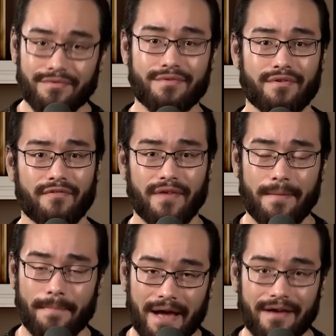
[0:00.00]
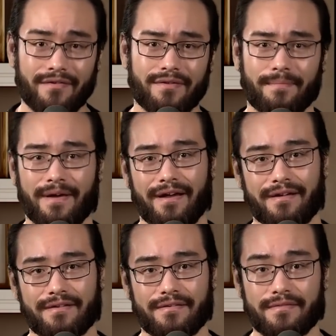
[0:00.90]
deserve a pat on the
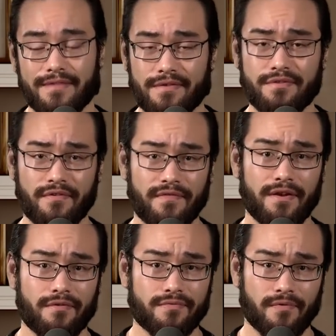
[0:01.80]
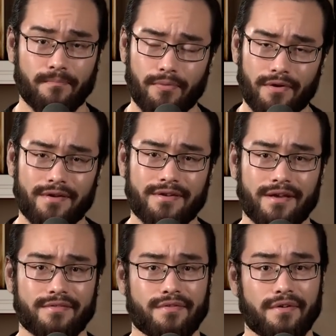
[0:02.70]
back. These two videos were pretty
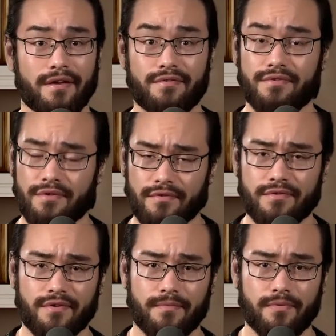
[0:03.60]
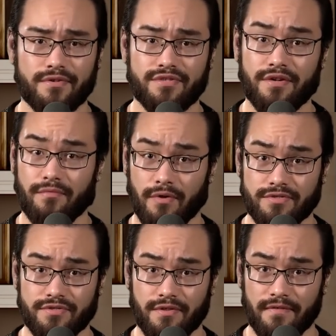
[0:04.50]
dense, and I seriously appreciate you
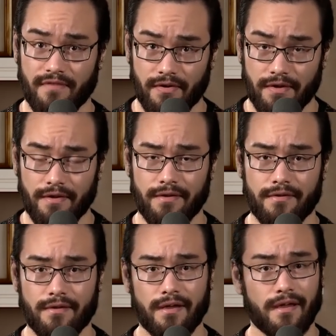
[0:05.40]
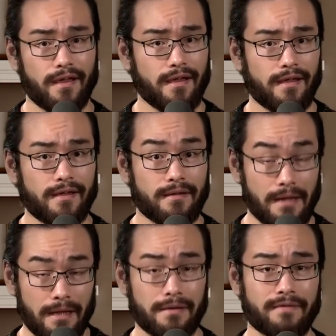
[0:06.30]
watching to the very end.
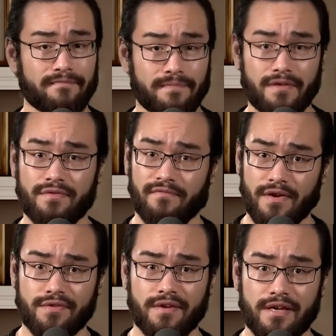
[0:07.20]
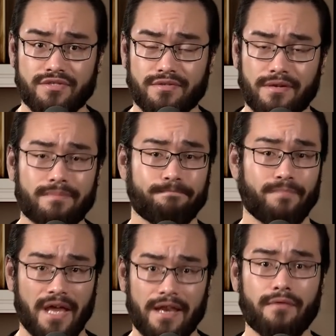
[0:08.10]
And if this investigation in
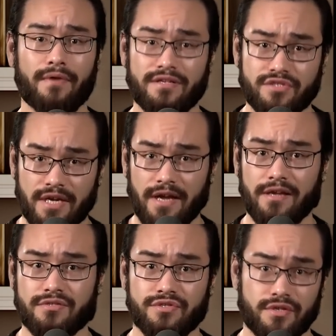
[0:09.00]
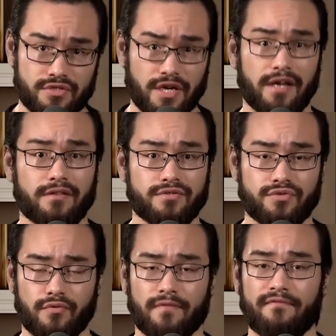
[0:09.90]
any way changed, challenged,
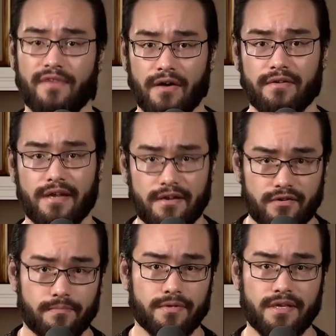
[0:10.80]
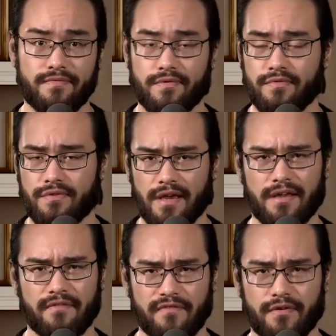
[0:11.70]
or validated your beliefs in
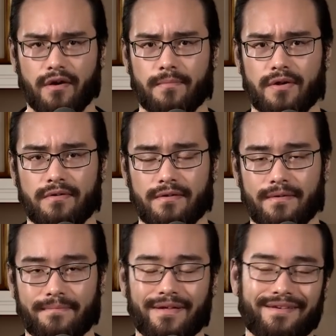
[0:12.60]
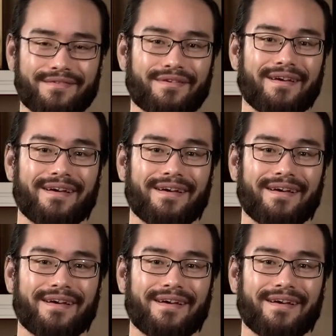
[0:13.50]
psychic phenomena, please